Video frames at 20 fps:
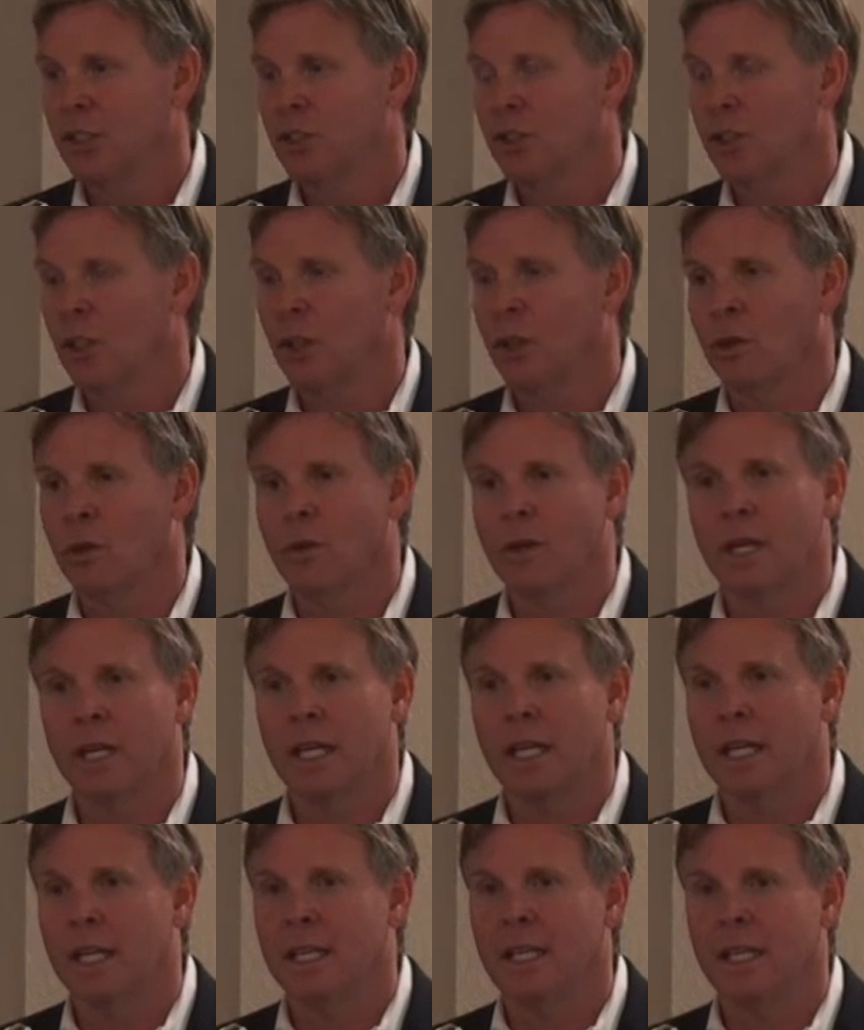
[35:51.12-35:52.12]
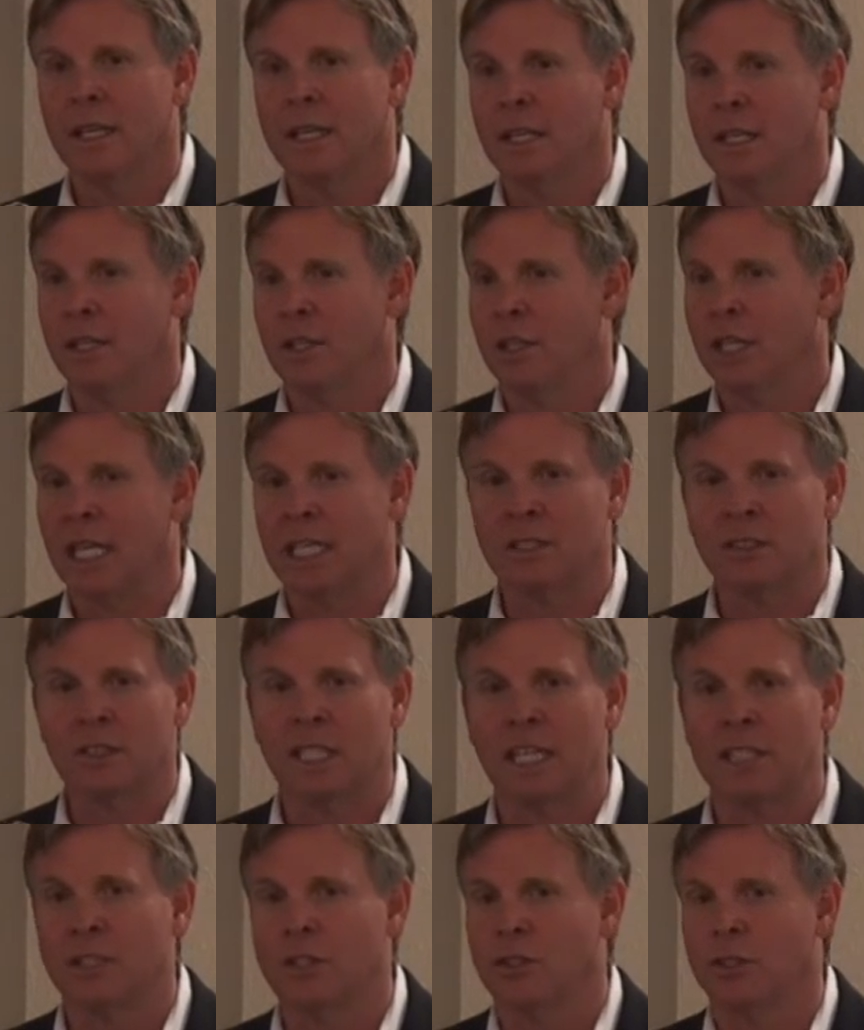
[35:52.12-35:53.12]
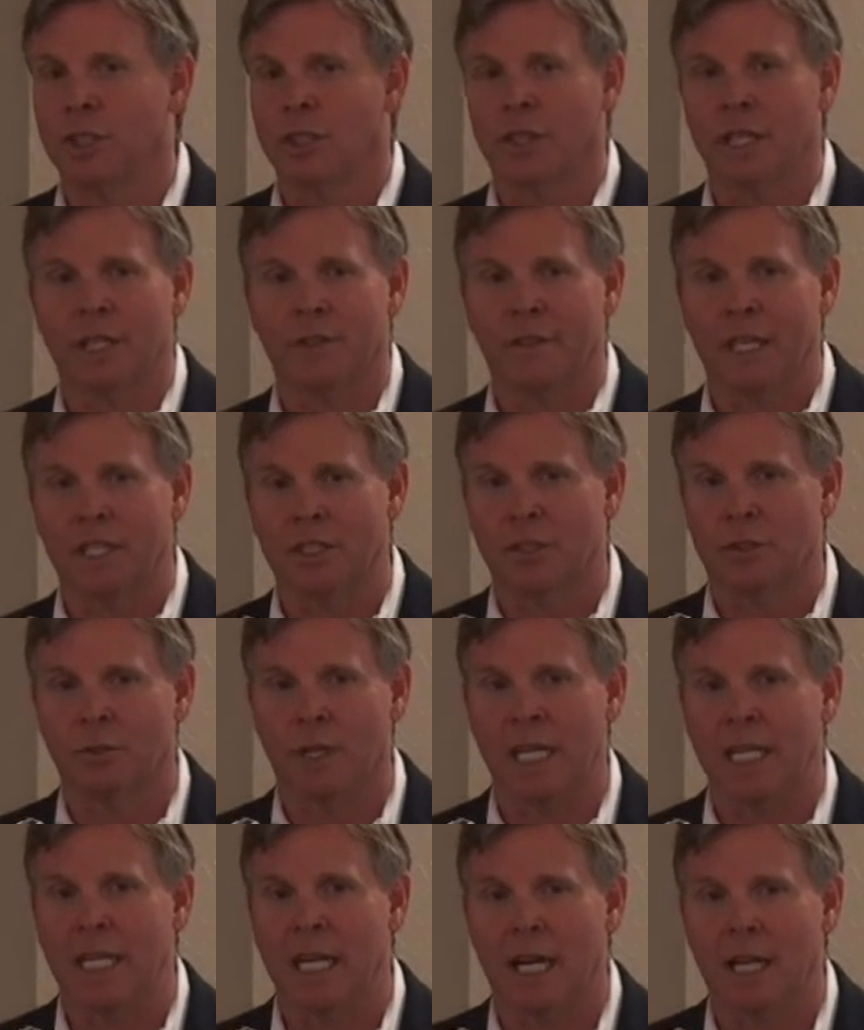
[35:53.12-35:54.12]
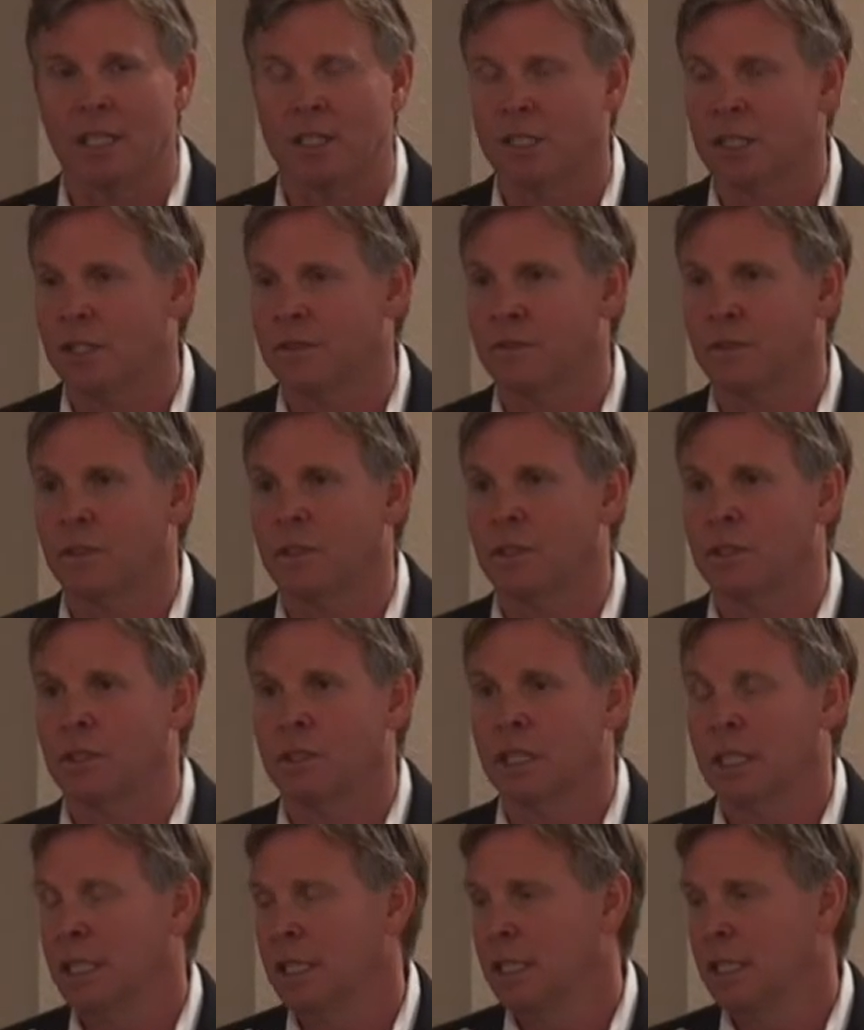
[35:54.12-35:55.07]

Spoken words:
So you get sent to your interventional radiologist for